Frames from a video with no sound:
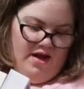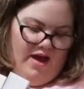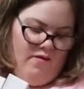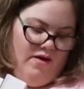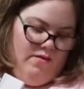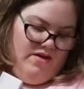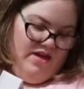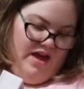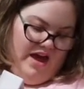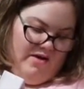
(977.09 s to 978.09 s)
I went with
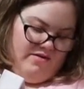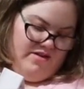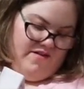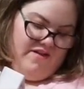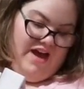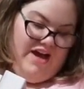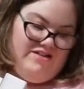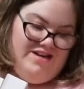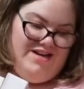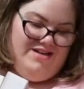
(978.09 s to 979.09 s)
House of Ash
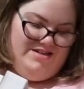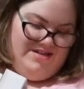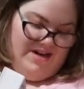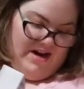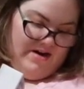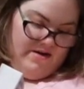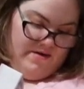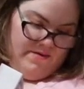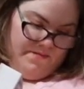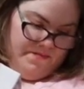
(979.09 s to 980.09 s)
and Shadow.